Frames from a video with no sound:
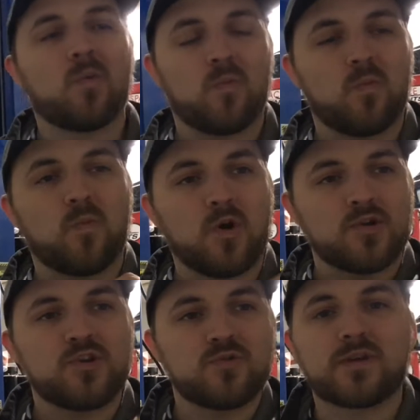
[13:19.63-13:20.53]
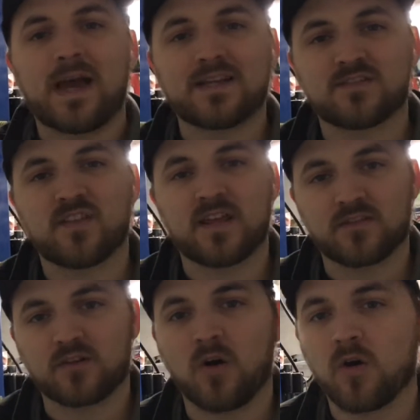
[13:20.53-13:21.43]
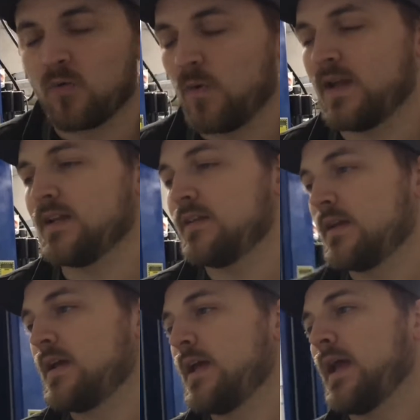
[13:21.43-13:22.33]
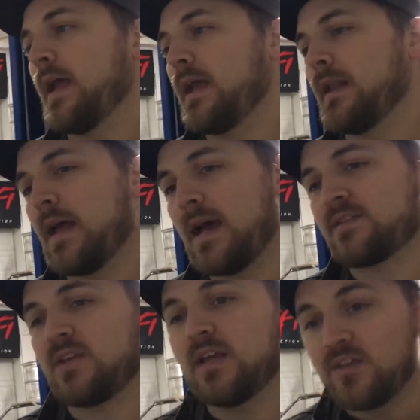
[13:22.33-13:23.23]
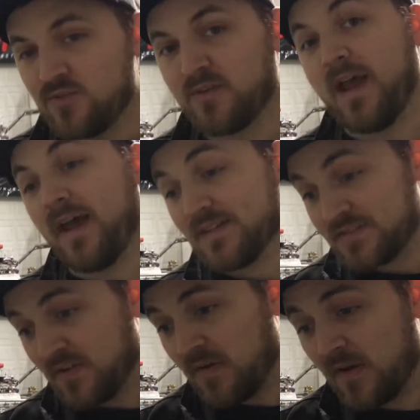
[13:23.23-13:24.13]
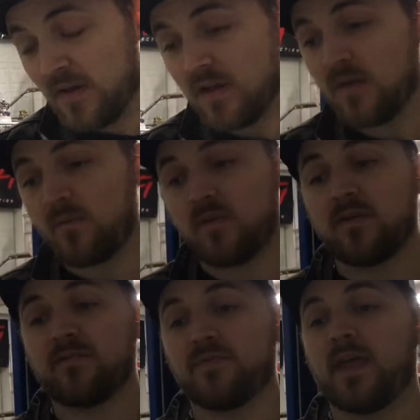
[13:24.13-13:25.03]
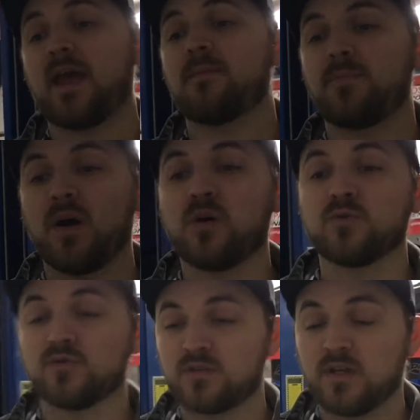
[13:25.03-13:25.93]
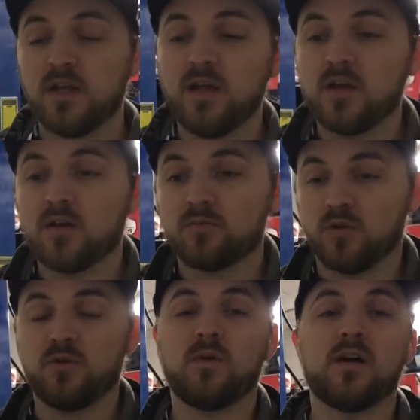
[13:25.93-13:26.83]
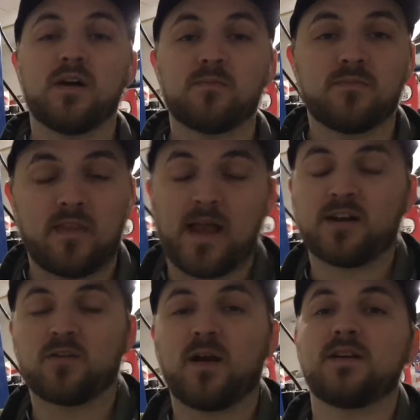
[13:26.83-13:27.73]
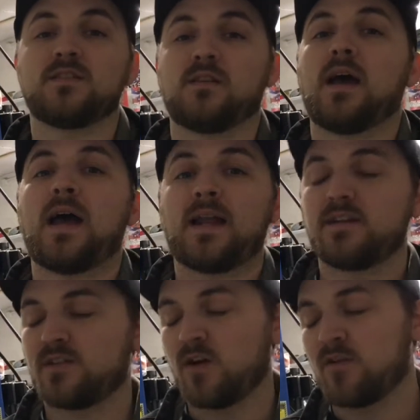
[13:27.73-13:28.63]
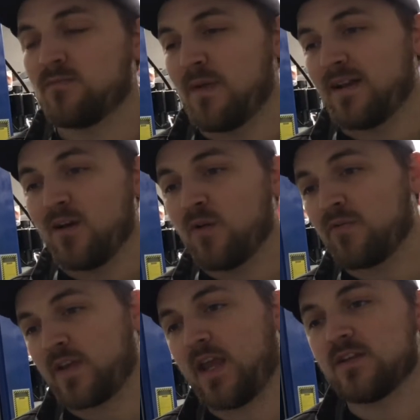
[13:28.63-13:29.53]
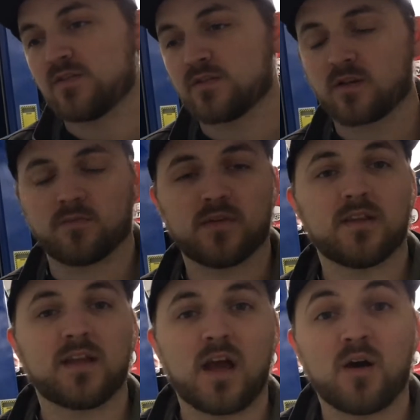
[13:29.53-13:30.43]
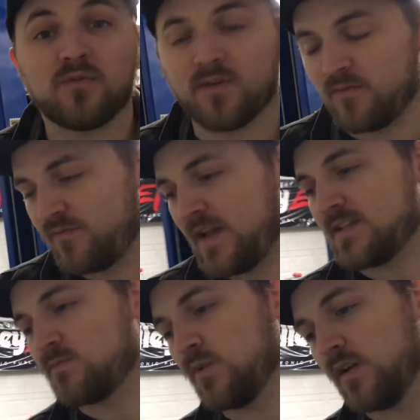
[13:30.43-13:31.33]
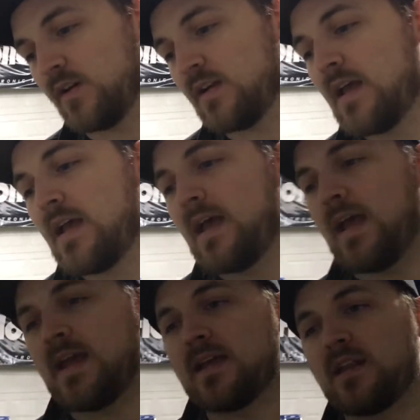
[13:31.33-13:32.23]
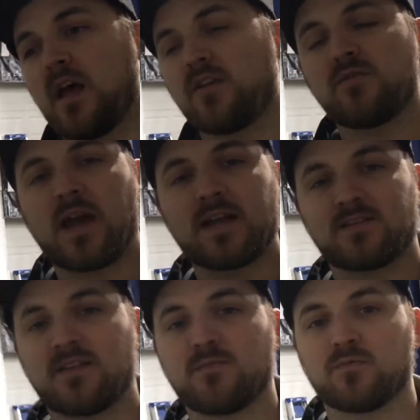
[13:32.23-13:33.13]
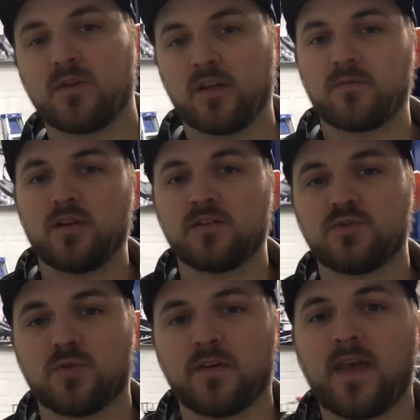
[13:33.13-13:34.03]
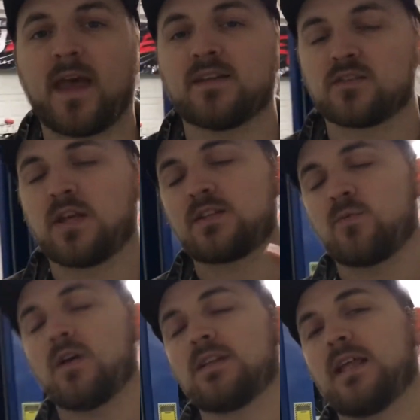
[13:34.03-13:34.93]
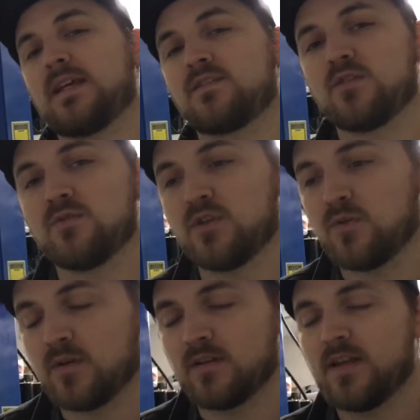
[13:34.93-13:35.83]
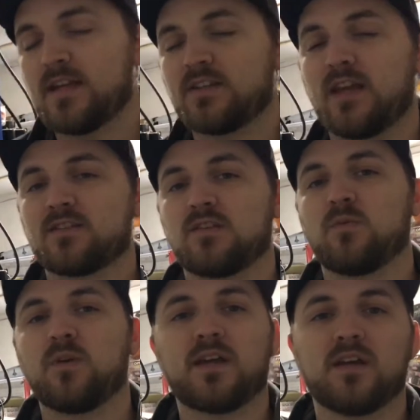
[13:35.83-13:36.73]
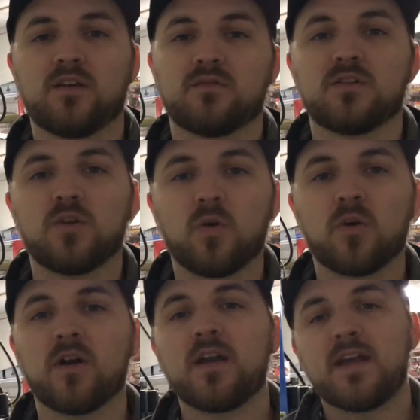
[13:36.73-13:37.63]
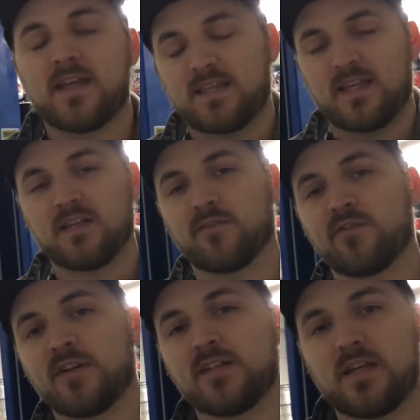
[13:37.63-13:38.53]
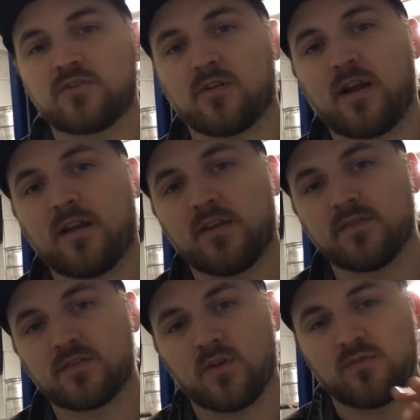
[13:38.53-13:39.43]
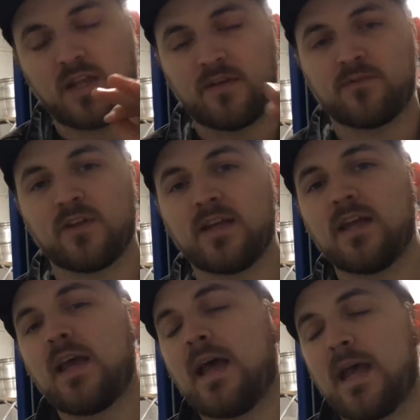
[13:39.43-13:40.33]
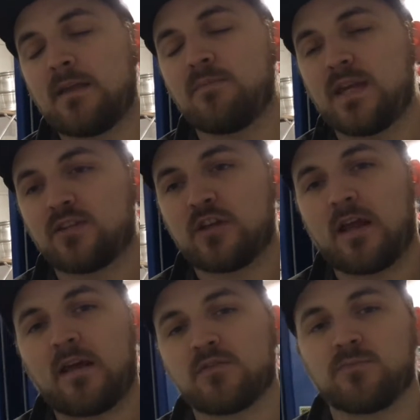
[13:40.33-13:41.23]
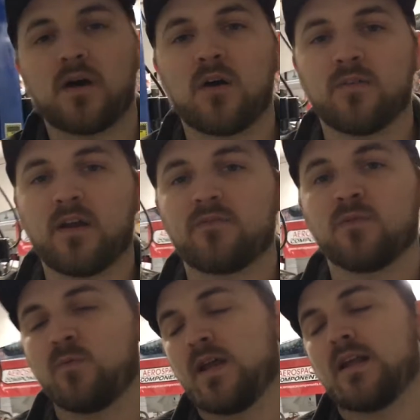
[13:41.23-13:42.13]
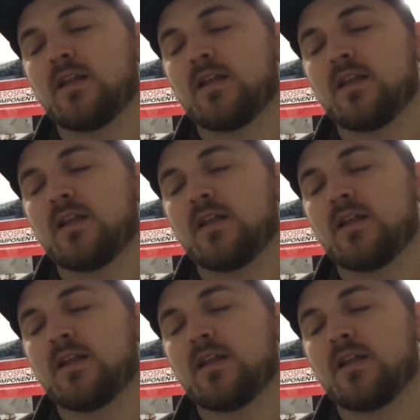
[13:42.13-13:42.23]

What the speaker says: What do you guys think the car weighed? And I tell you guys, that post blew up like crazy. I had to turn my notifications completely off on Facebook, and you guys seem to really, really enjoy that. So that's what led to doing guessing the weight of the door and getting a free t-shirt out of it. So definitely a big shout out to Paul there for winning.